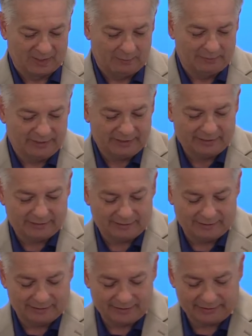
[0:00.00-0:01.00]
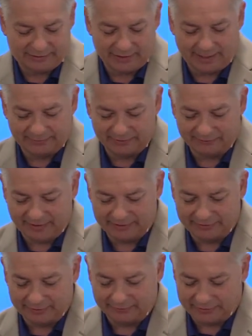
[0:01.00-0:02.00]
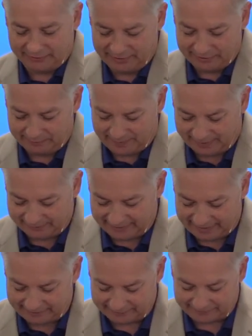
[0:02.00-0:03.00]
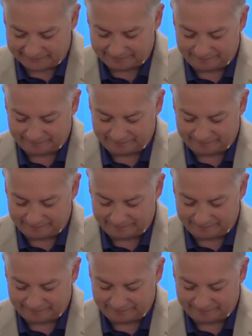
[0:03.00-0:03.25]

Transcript: Well, just an observation or two here about Daniel.